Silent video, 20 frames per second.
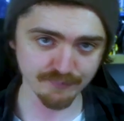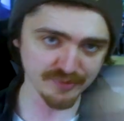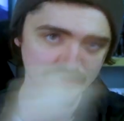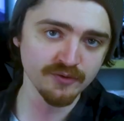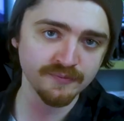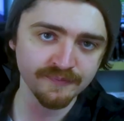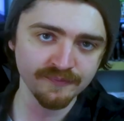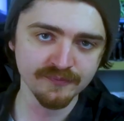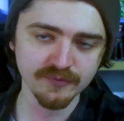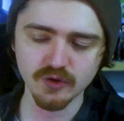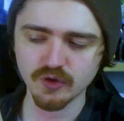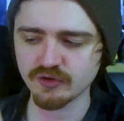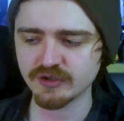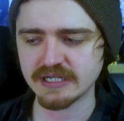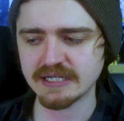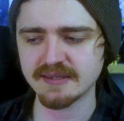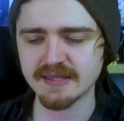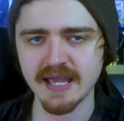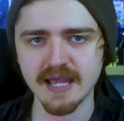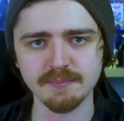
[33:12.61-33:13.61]
boom,
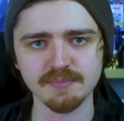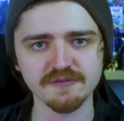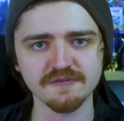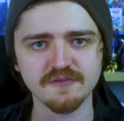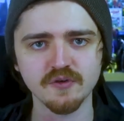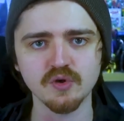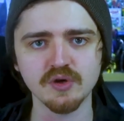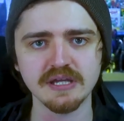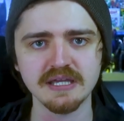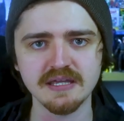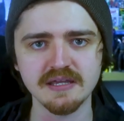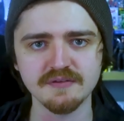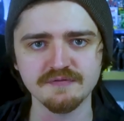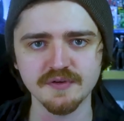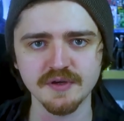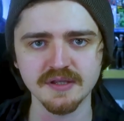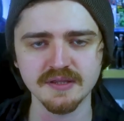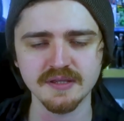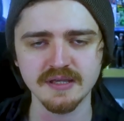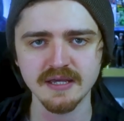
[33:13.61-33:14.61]
already there before he
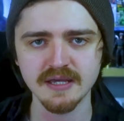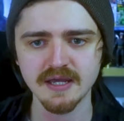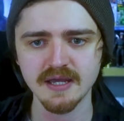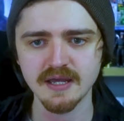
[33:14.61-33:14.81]
even